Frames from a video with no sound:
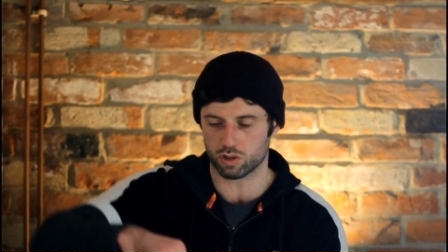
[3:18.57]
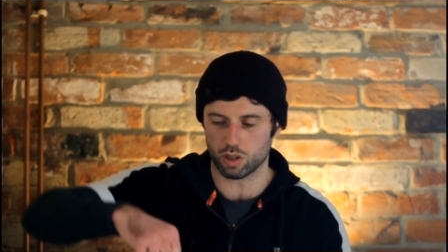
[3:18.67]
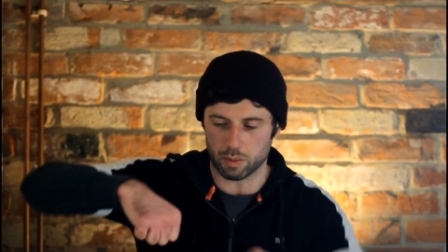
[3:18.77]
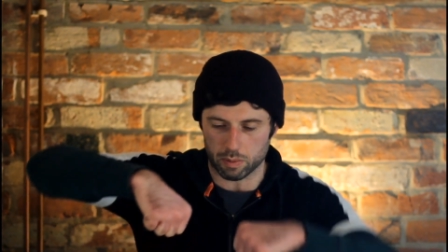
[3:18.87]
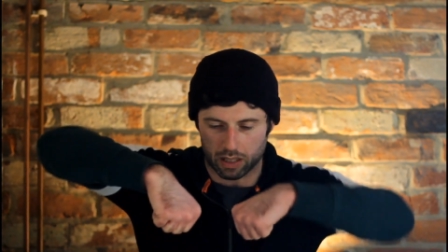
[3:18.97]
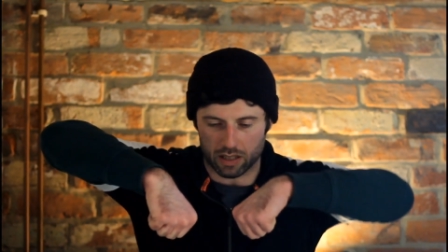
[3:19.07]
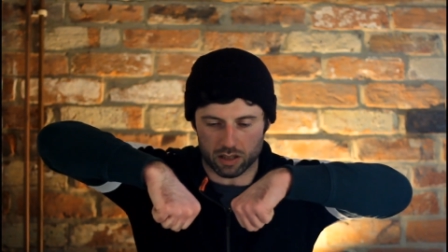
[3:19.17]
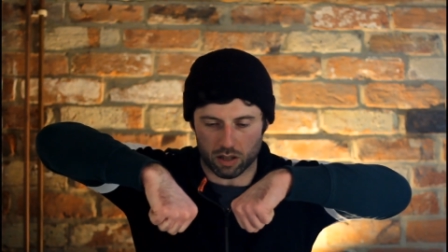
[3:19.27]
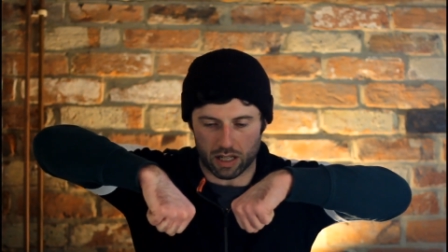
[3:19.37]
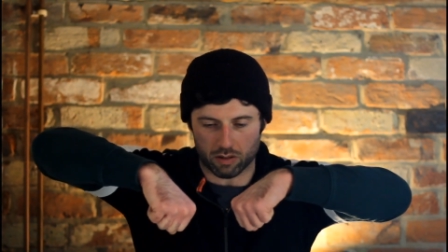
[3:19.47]
people like this
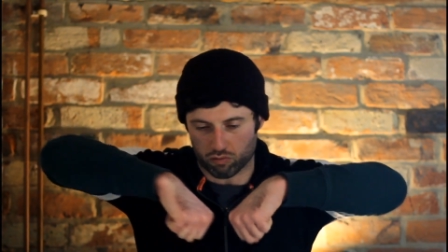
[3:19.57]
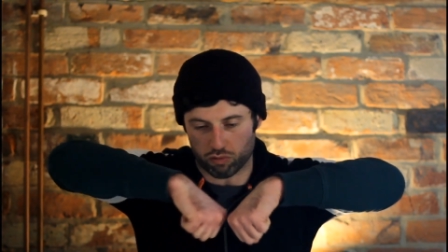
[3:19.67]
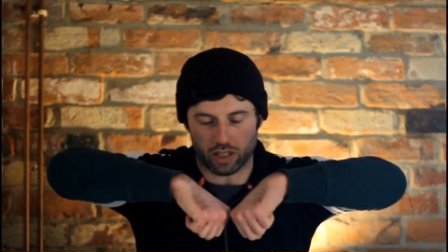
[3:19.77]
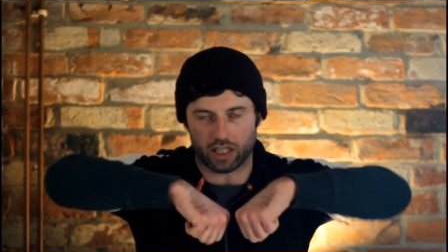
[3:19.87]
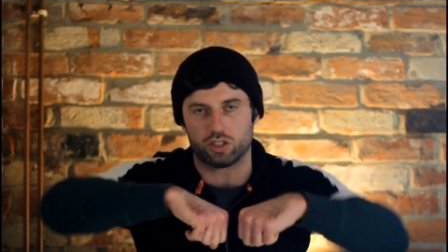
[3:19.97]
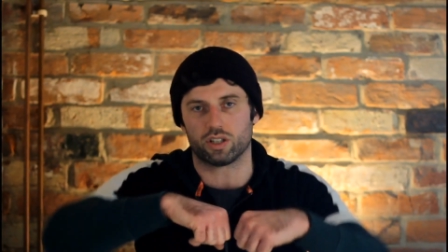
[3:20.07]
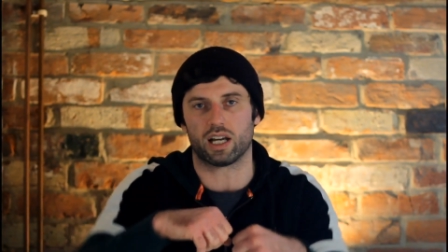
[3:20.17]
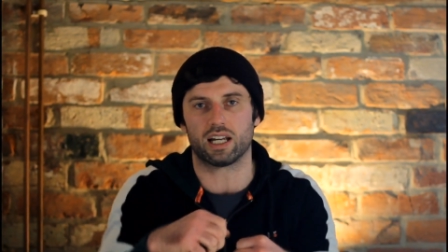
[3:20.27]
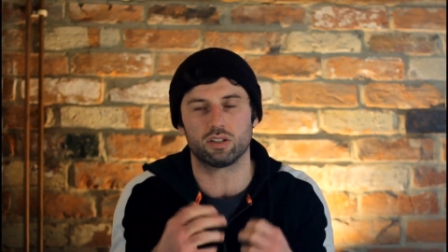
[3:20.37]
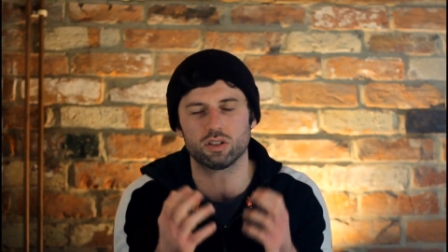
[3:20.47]
low down and run at each other,
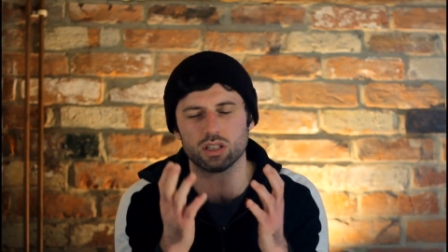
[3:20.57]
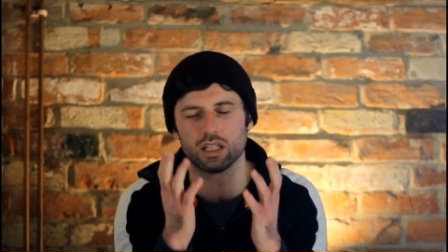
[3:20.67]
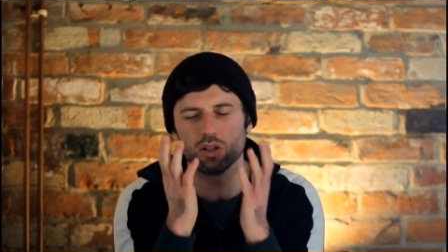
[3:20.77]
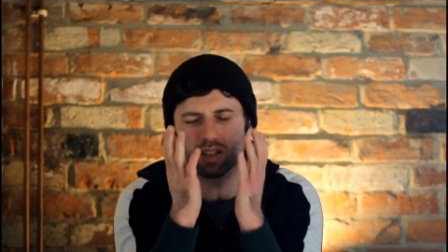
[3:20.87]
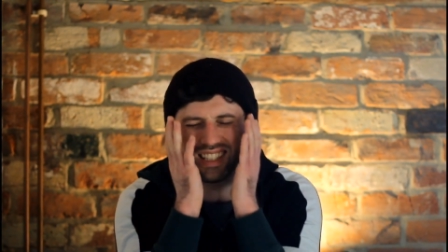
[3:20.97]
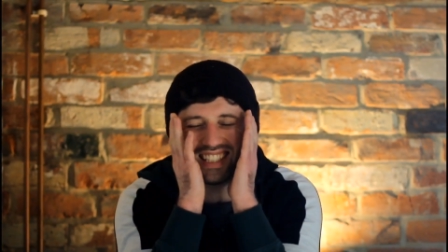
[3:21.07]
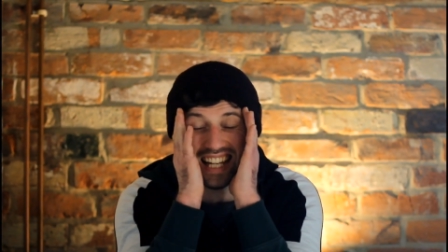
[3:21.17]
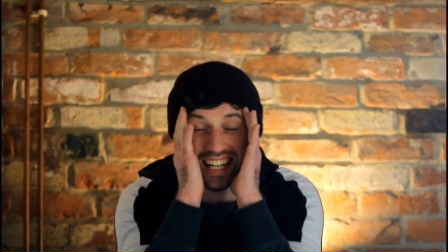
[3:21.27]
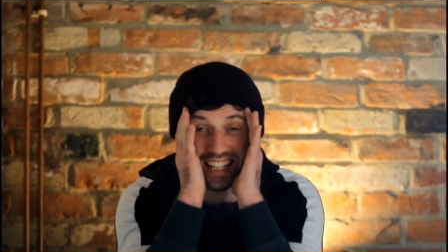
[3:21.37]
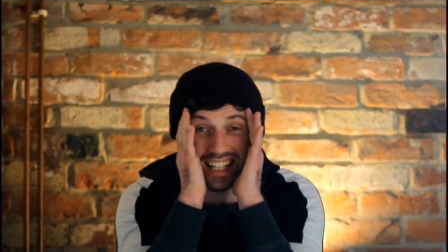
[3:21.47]
and it looks
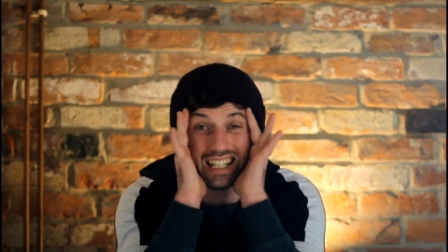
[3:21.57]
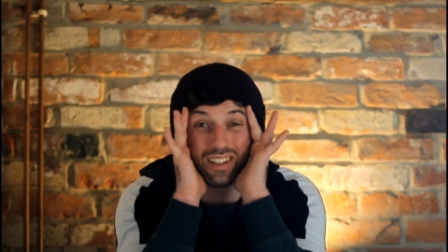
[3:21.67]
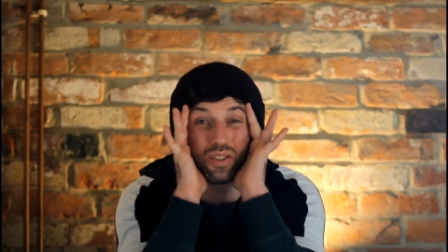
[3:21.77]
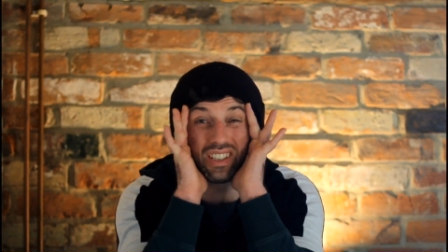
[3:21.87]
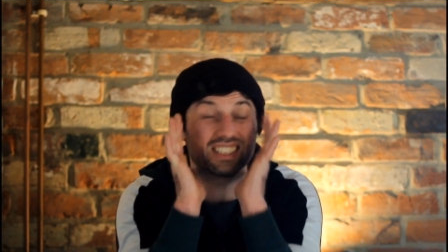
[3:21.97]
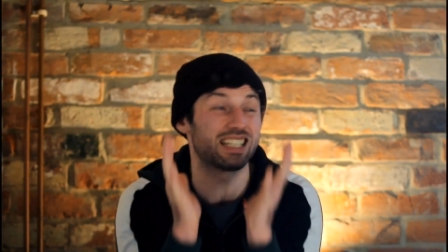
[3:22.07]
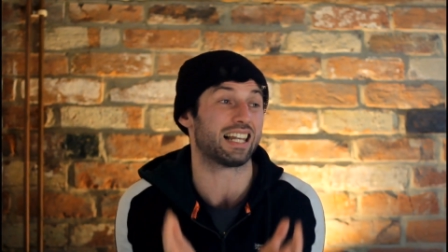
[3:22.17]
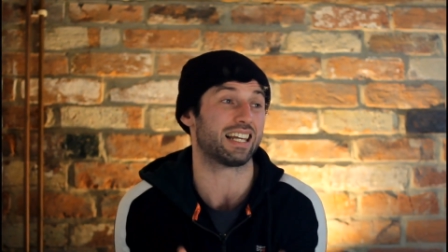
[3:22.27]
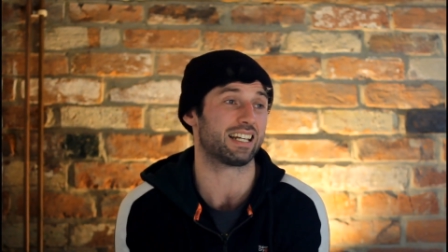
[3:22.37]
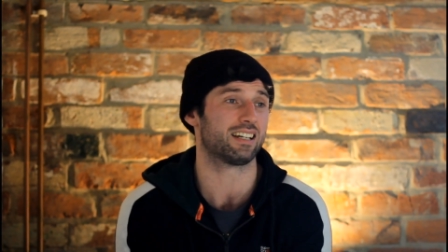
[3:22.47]
silly. It looks silly.